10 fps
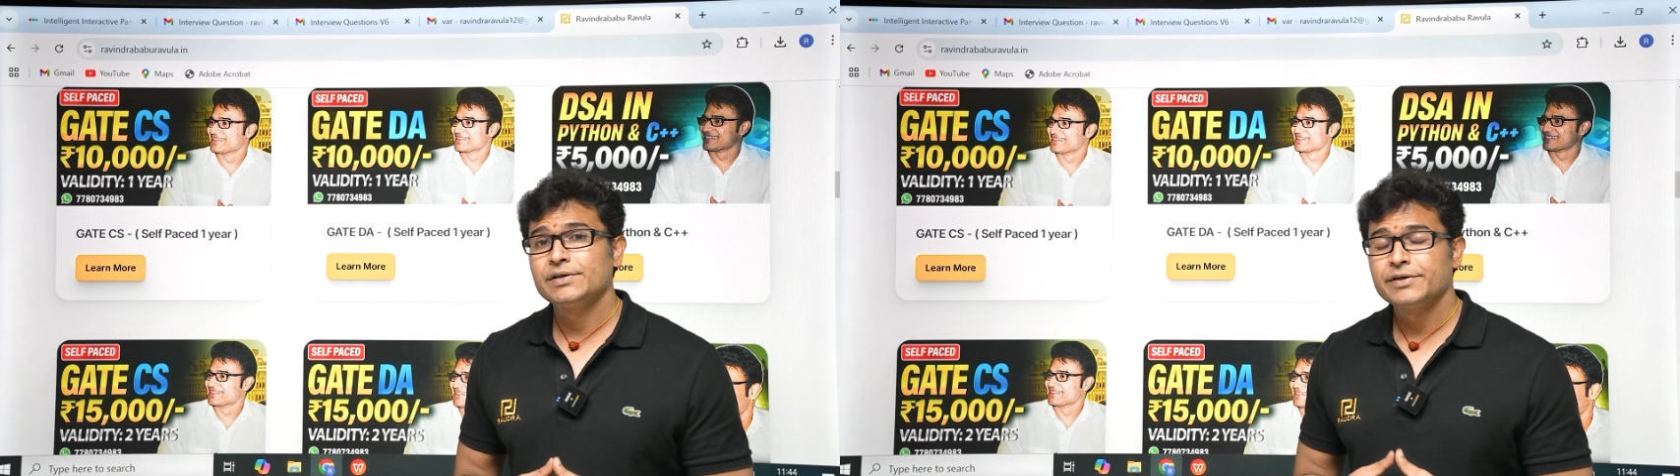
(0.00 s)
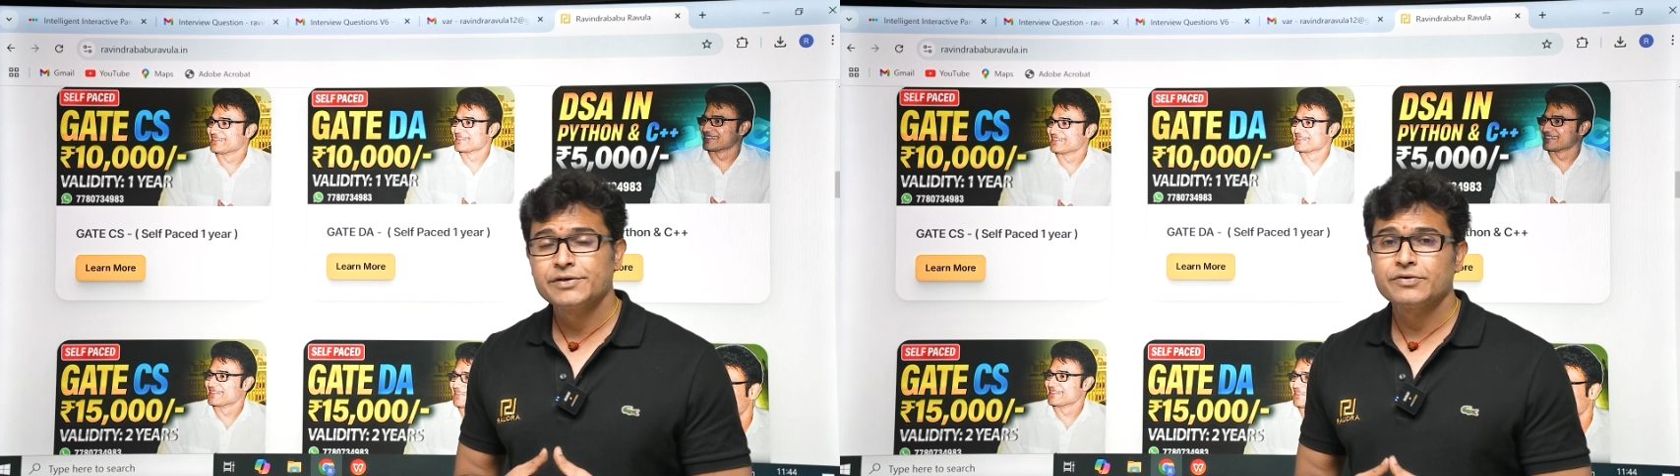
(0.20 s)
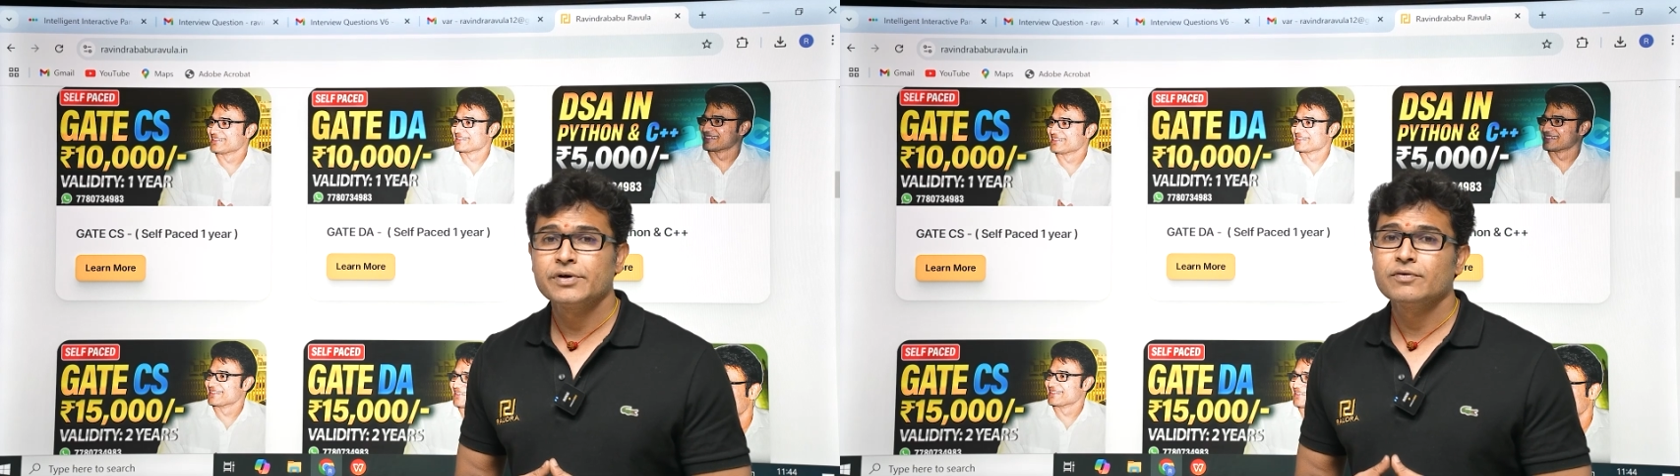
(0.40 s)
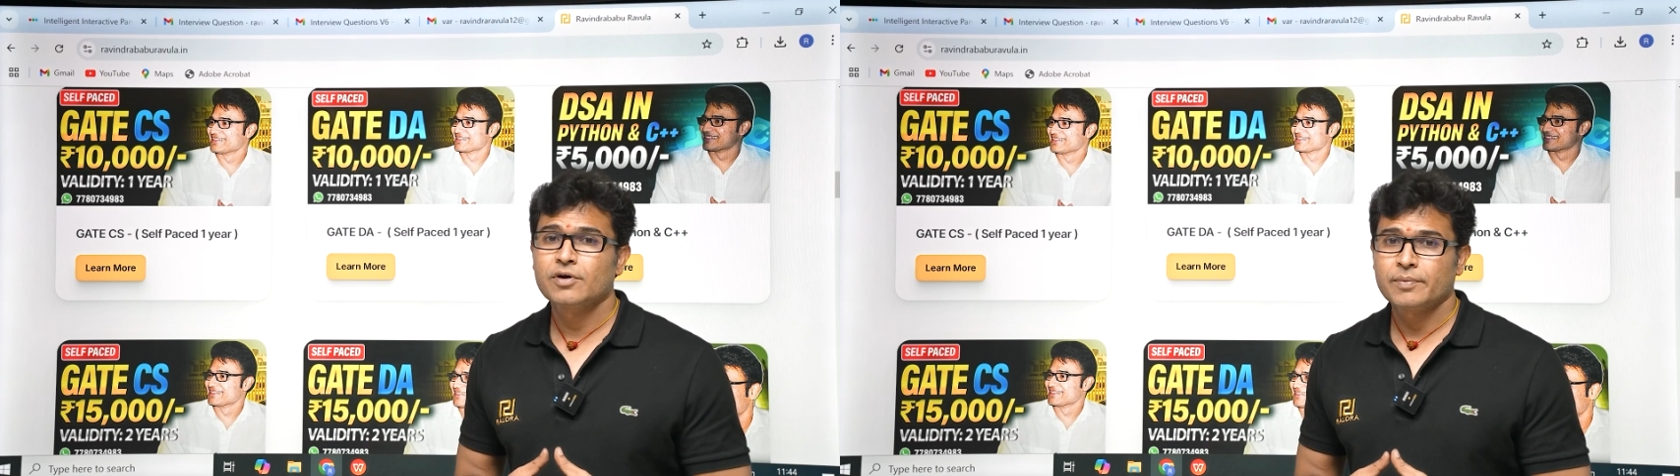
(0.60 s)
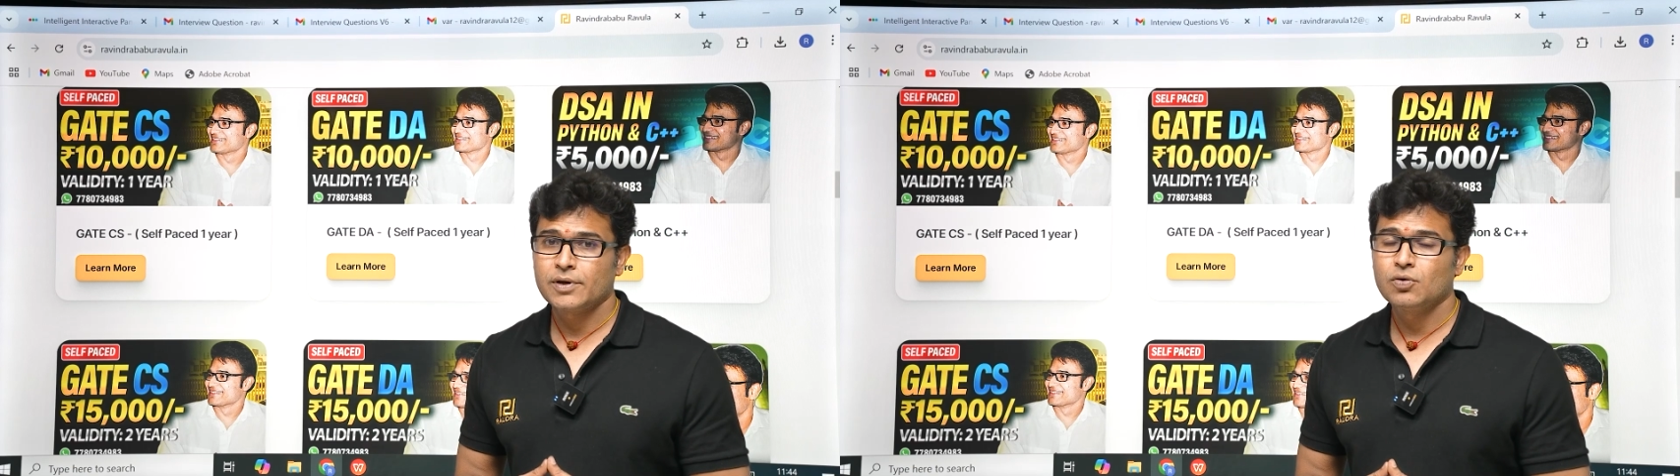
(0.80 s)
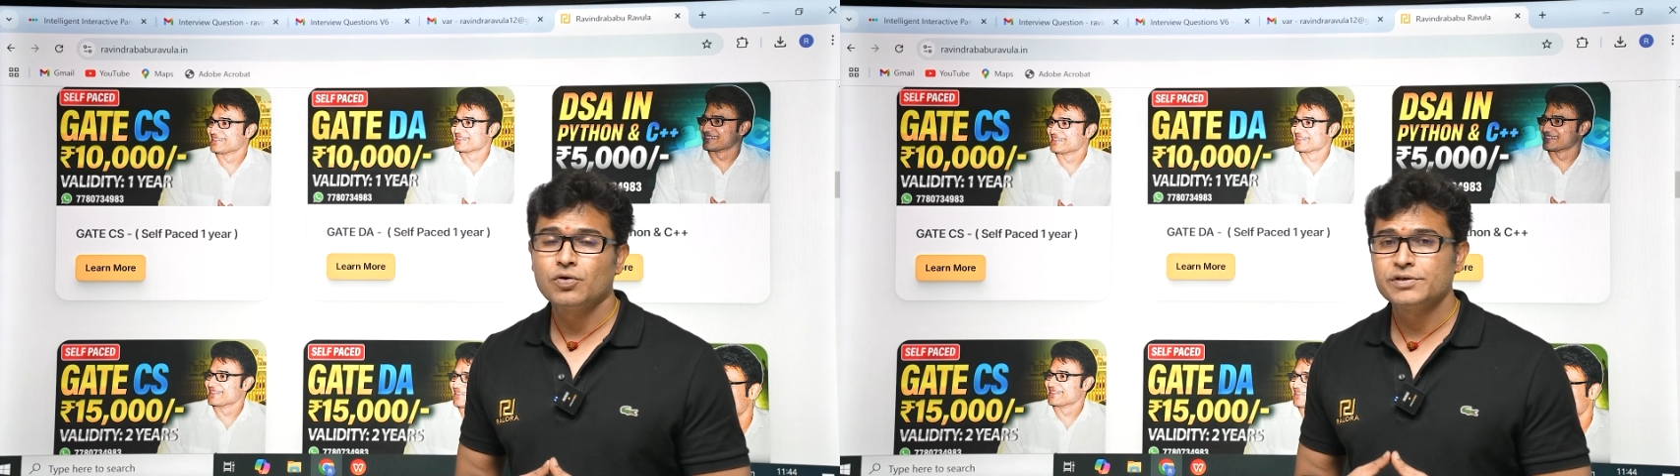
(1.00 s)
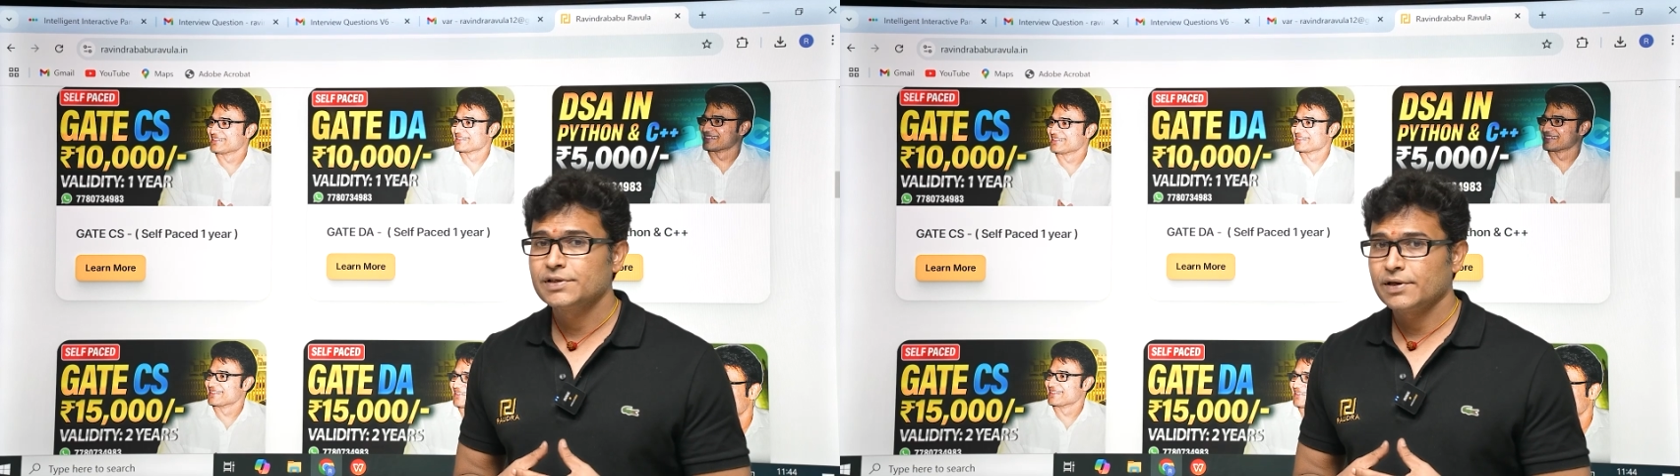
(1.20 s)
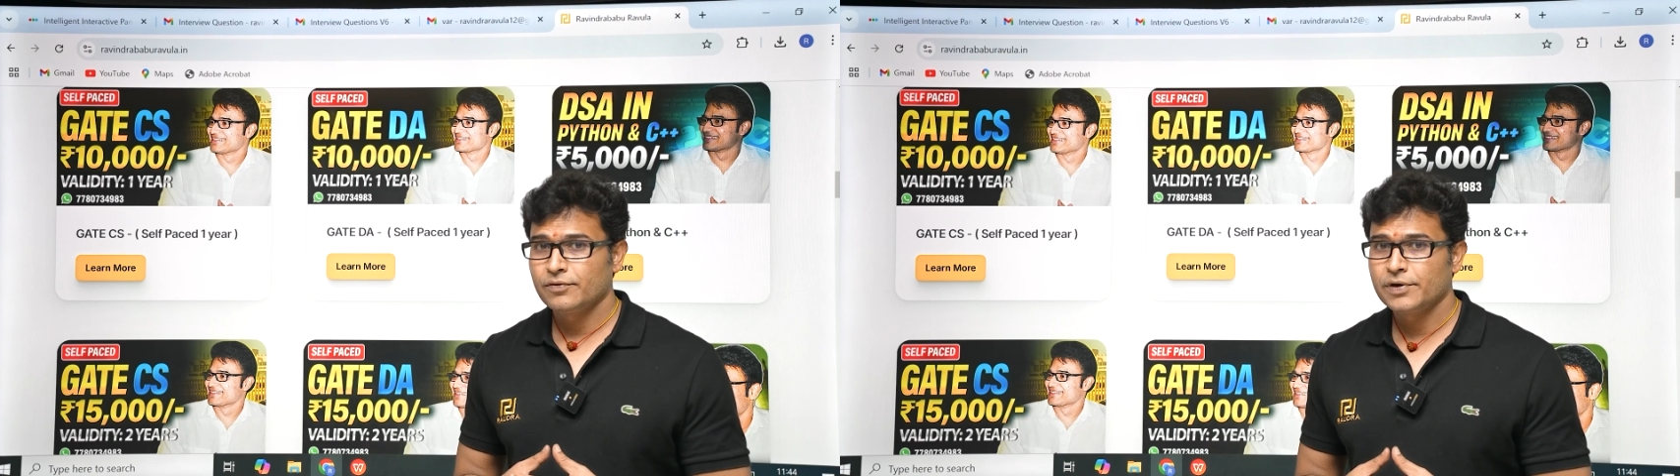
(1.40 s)
registering for my
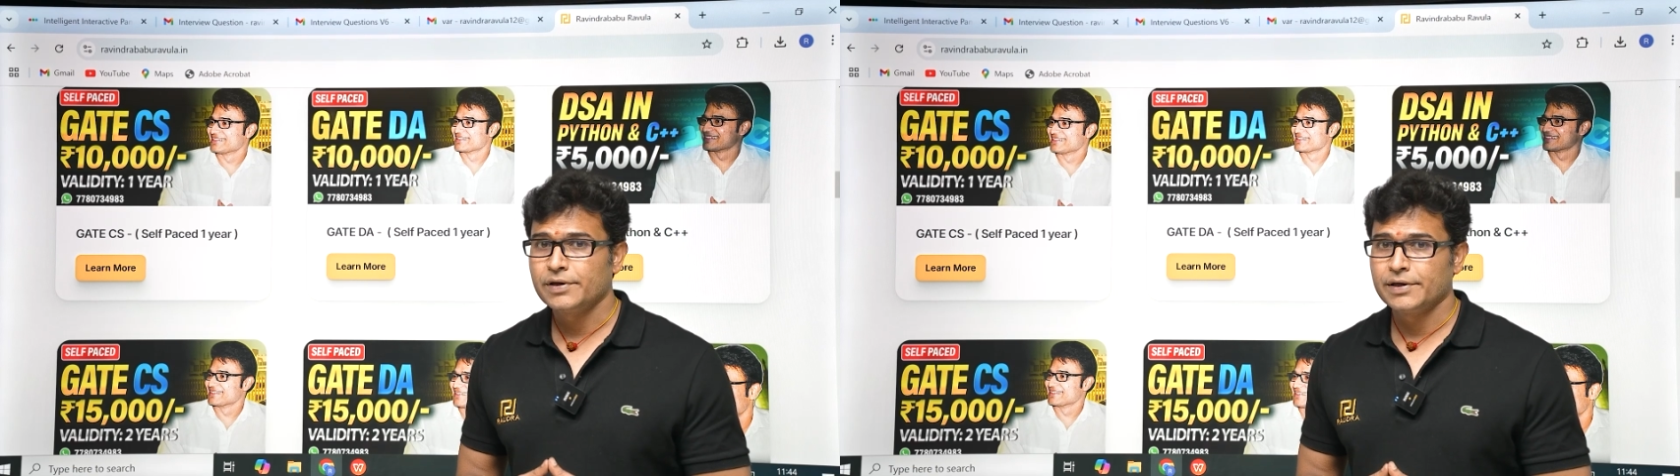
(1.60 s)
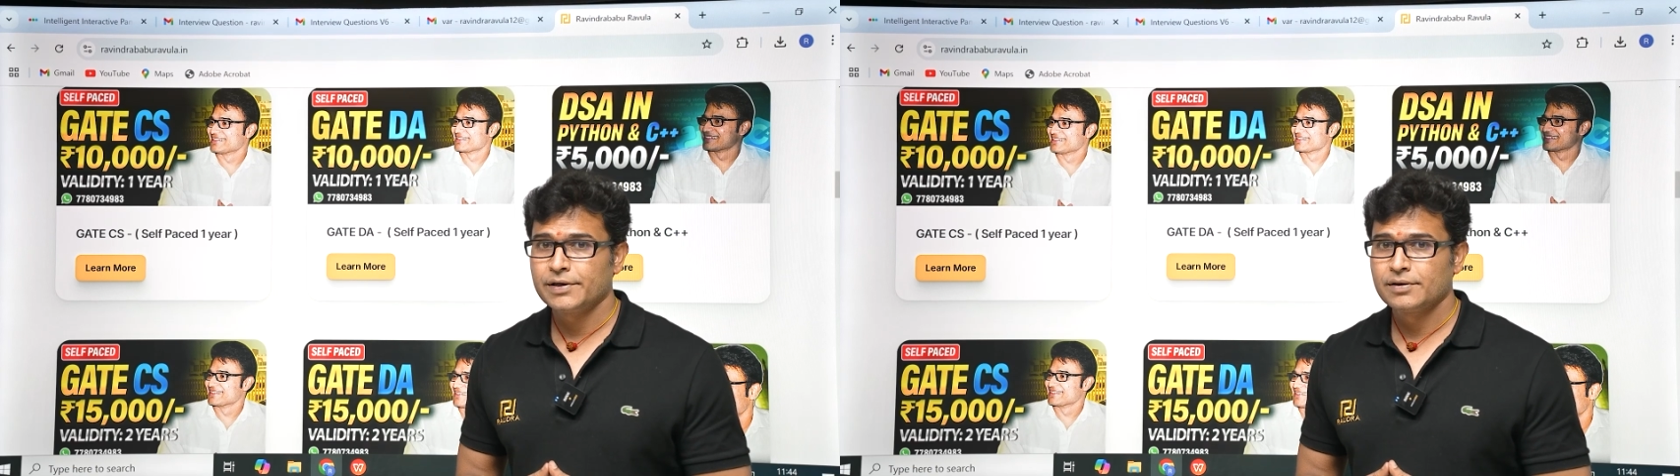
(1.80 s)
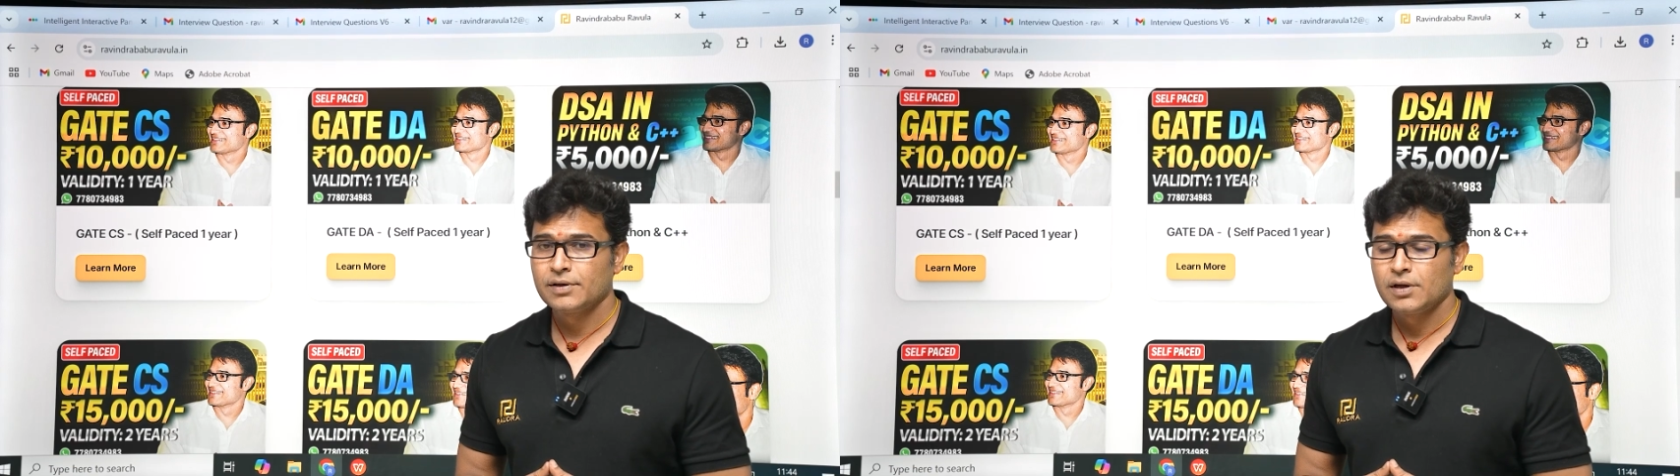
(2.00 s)
courses every year,